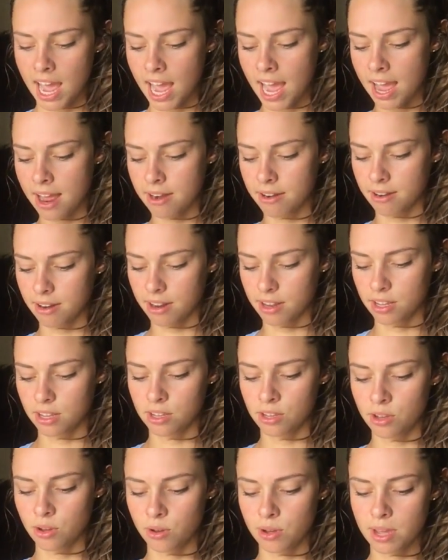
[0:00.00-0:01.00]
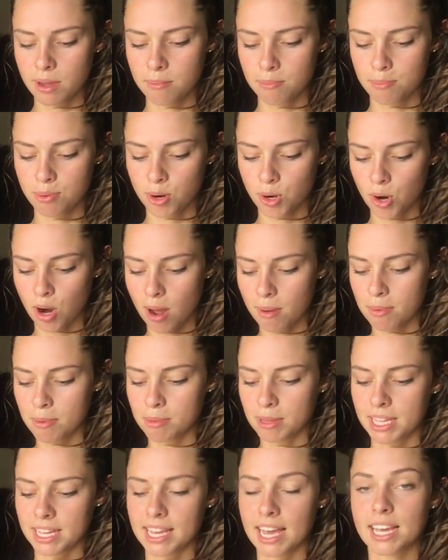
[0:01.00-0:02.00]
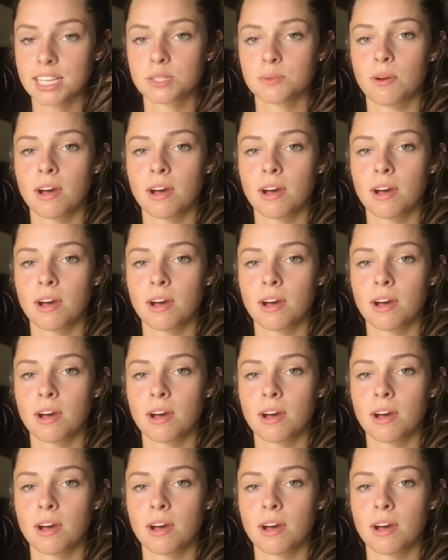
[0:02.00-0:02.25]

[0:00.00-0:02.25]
And you can probably guess